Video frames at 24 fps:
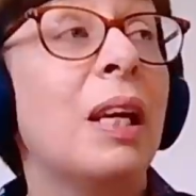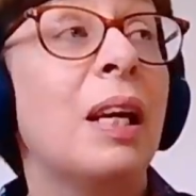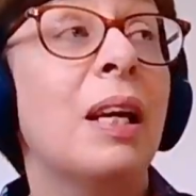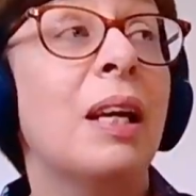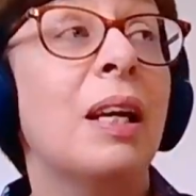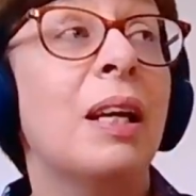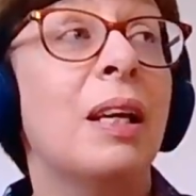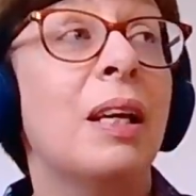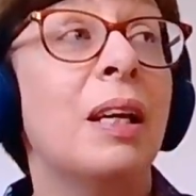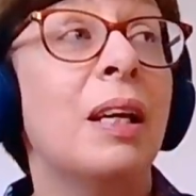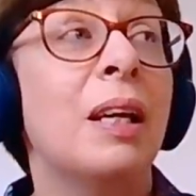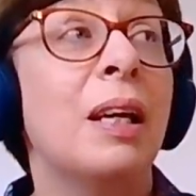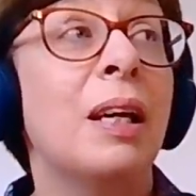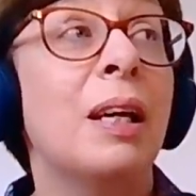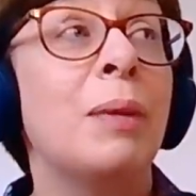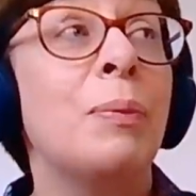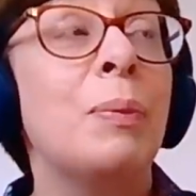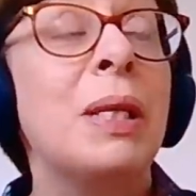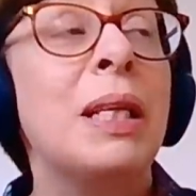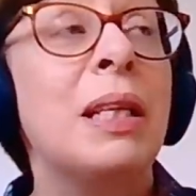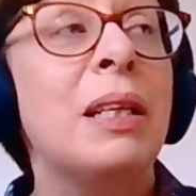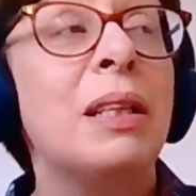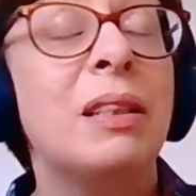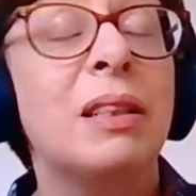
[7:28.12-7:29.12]
Yeah,
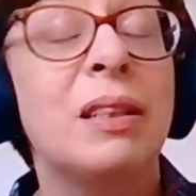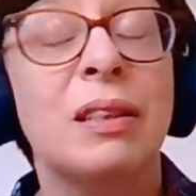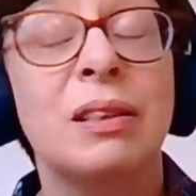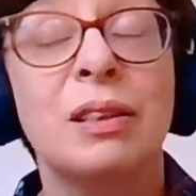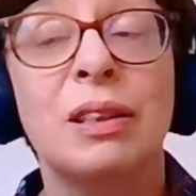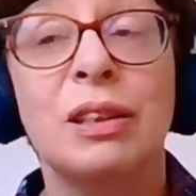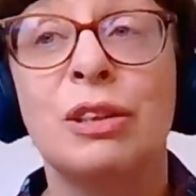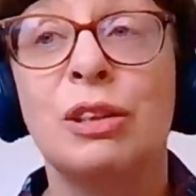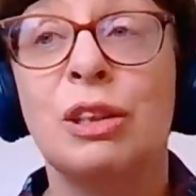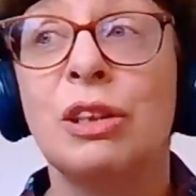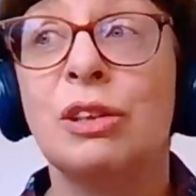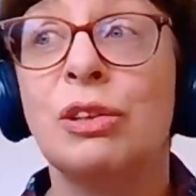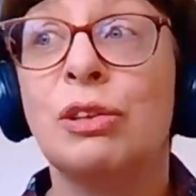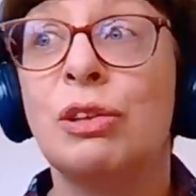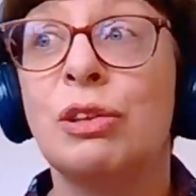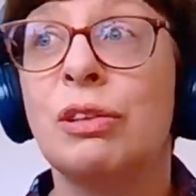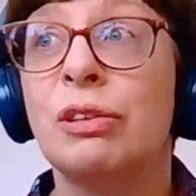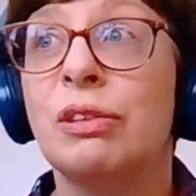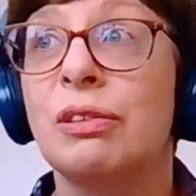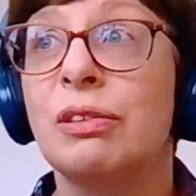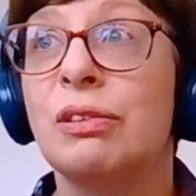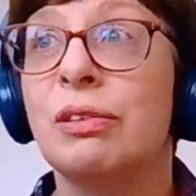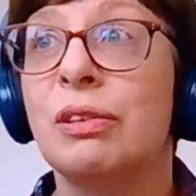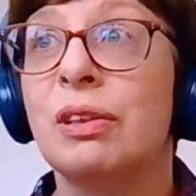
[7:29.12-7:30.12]
I mean,
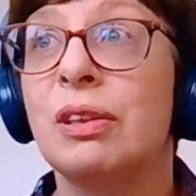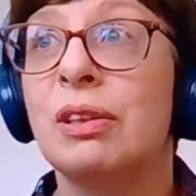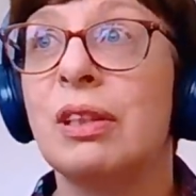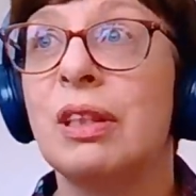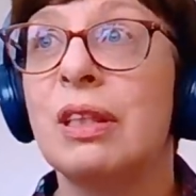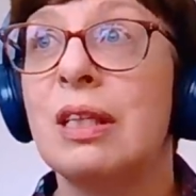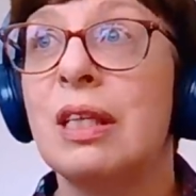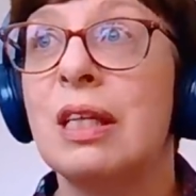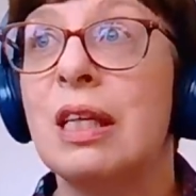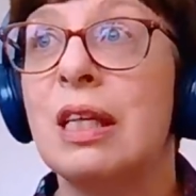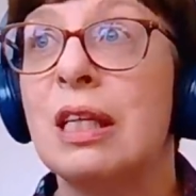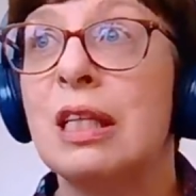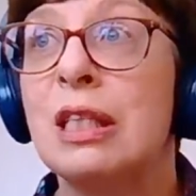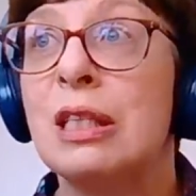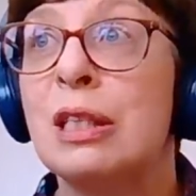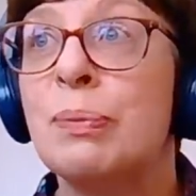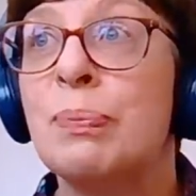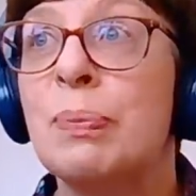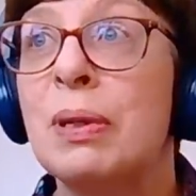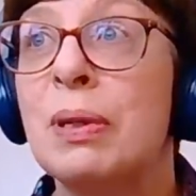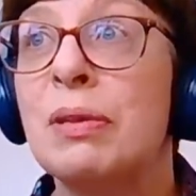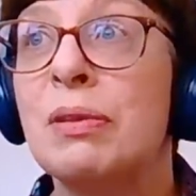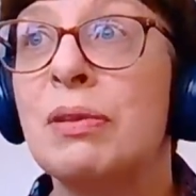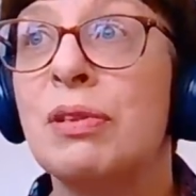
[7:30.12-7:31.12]
I
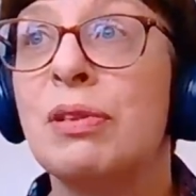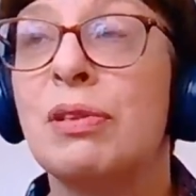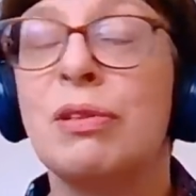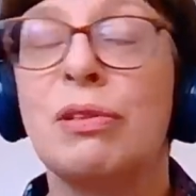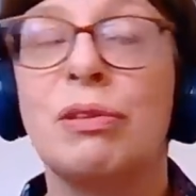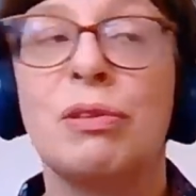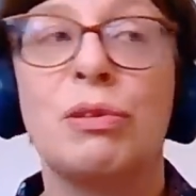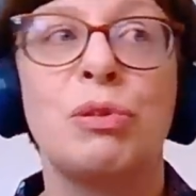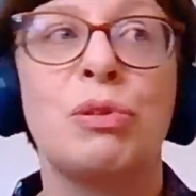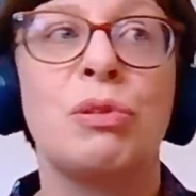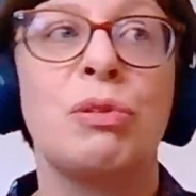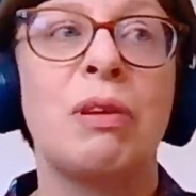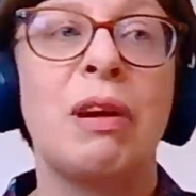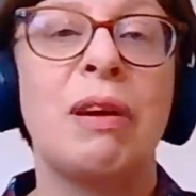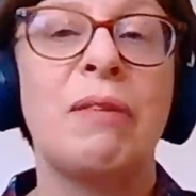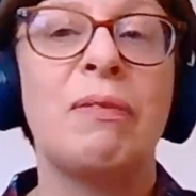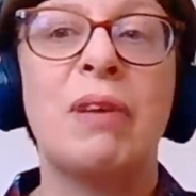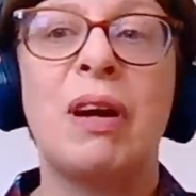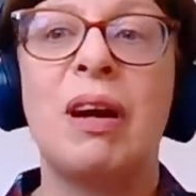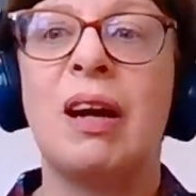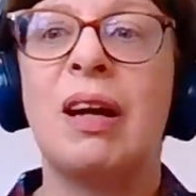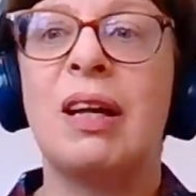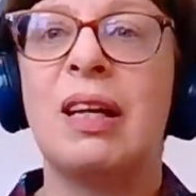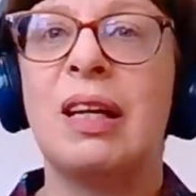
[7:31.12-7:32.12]
suppose
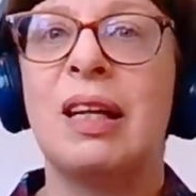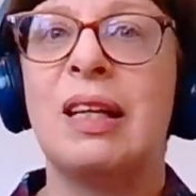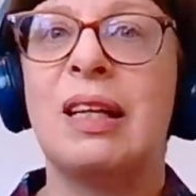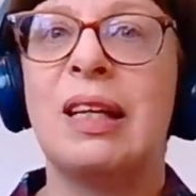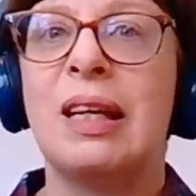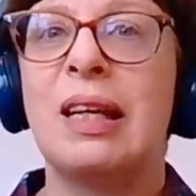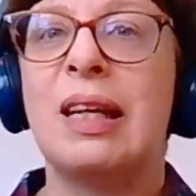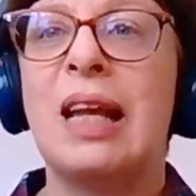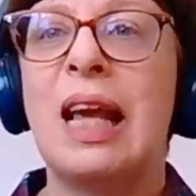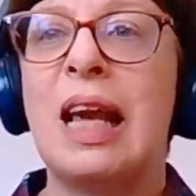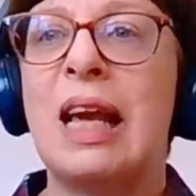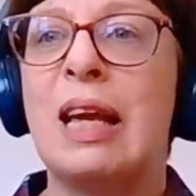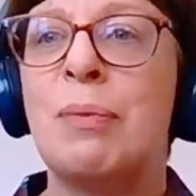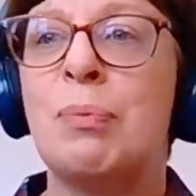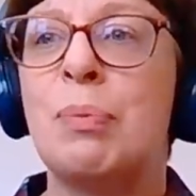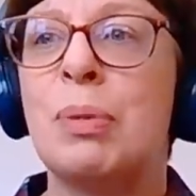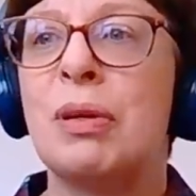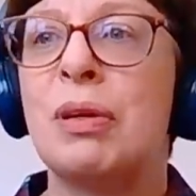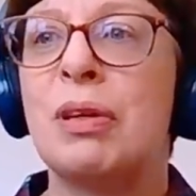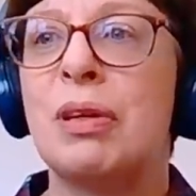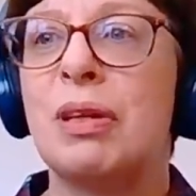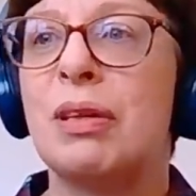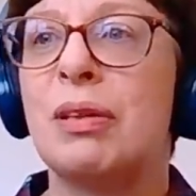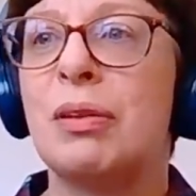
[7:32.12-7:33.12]
travail and
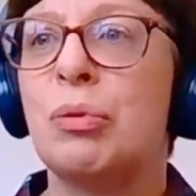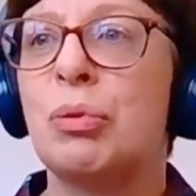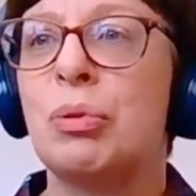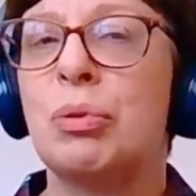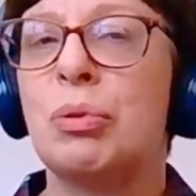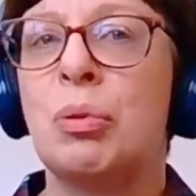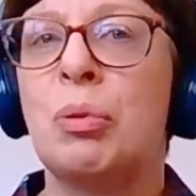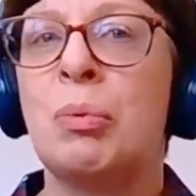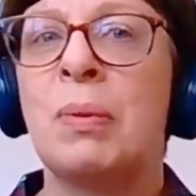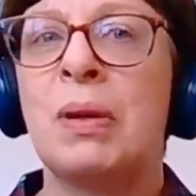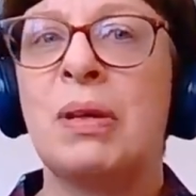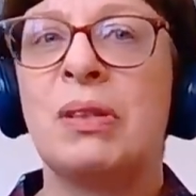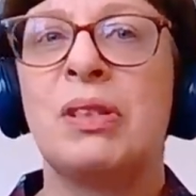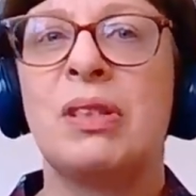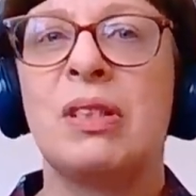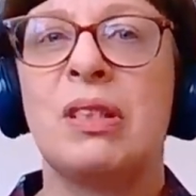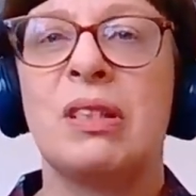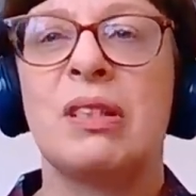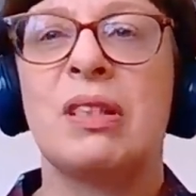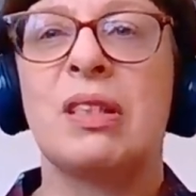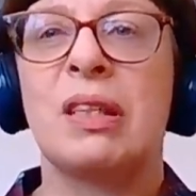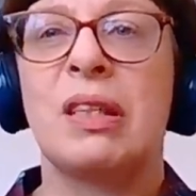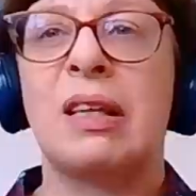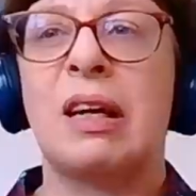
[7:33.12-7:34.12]
labour almost
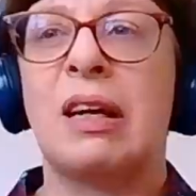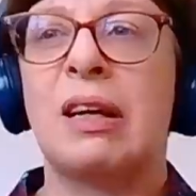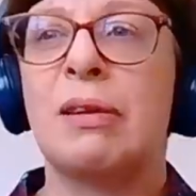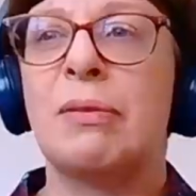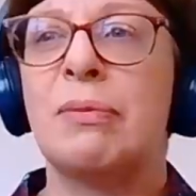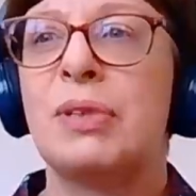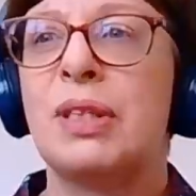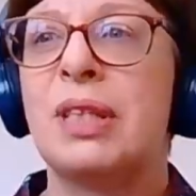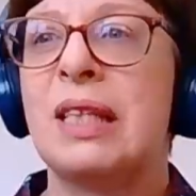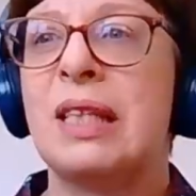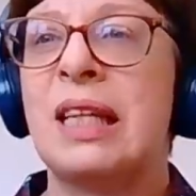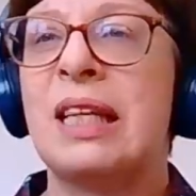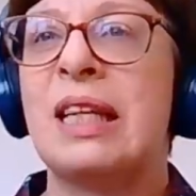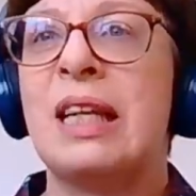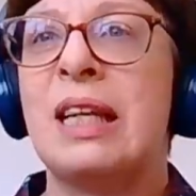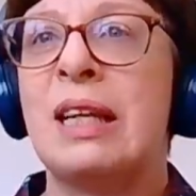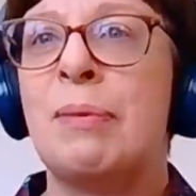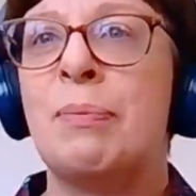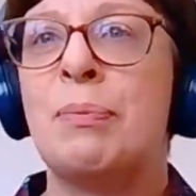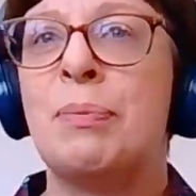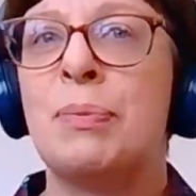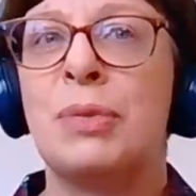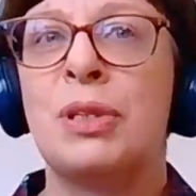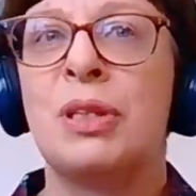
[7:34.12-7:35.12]
just kind of
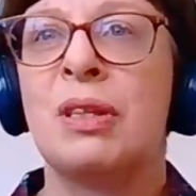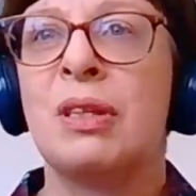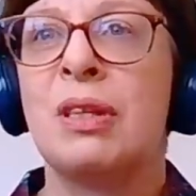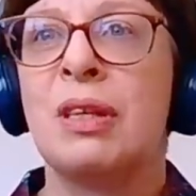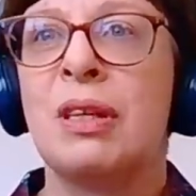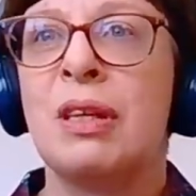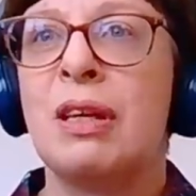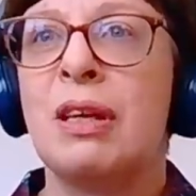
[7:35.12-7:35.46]
synonyms